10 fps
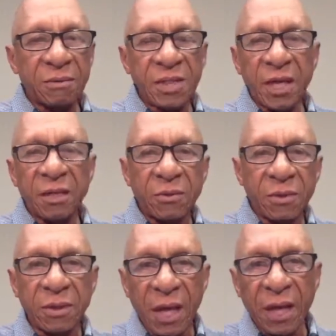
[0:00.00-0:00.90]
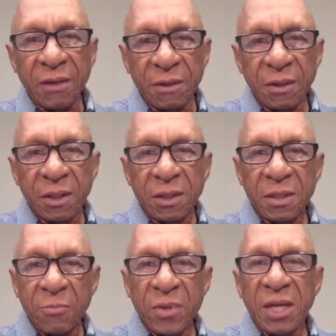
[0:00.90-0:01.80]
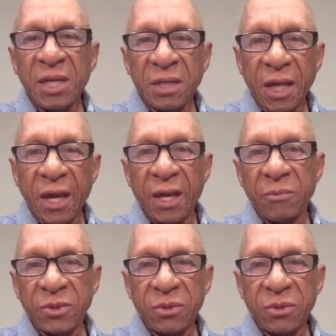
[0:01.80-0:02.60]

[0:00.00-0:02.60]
taking that demeaning name